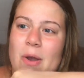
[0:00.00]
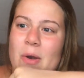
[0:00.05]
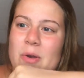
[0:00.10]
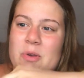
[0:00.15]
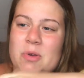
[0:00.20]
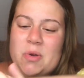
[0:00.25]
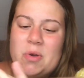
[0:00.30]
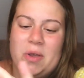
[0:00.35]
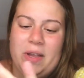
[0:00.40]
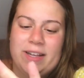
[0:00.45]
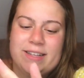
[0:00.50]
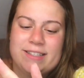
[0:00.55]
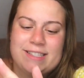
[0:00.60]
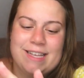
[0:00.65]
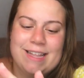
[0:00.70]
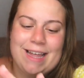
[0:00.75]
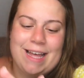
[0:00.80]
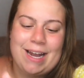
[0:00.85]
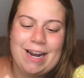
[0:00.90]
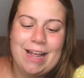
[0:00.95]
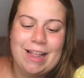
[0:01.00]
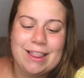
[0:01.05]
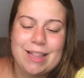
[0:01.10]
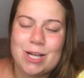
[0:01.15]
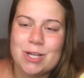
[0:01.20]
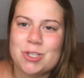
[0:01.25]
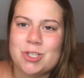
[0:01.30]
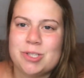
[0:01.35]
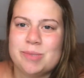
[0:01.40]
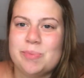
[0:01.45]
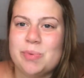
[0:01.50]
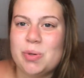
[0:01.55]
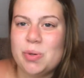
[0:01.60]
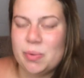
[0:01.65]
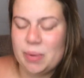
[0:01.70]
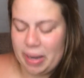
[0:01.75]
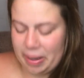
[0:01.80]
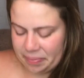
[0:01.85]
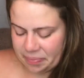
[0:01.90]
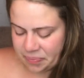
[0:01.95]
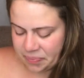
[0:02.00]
you can't see that. Oh, it just blew away.